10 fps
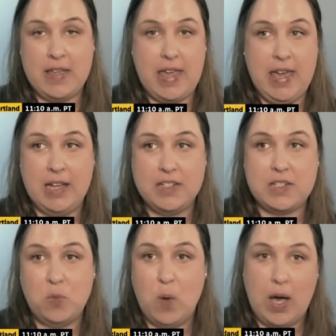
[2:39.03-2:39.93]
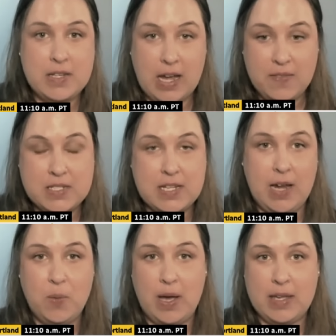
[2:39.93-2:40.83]
They can't walk down the
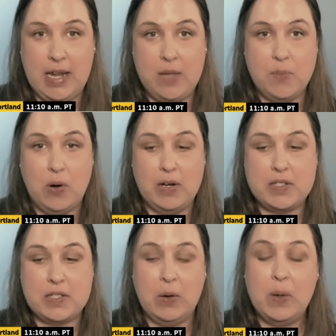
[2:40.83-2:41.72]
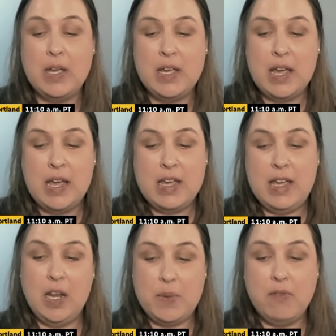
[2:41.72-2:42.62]
sidewalk anymore. So
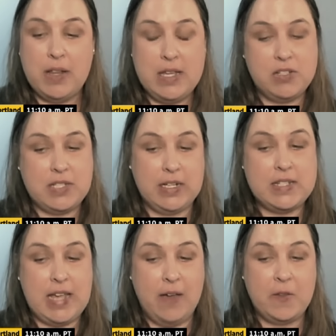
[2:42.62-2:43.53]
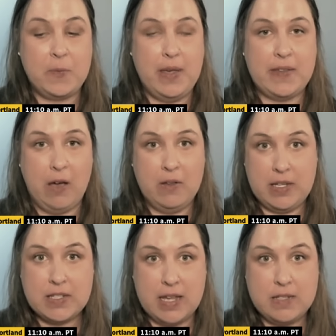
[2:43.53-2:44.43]
it'll be really interesting to see how this plays out in
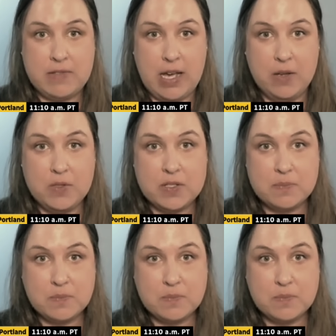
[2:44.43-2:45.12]
these kinds of towns.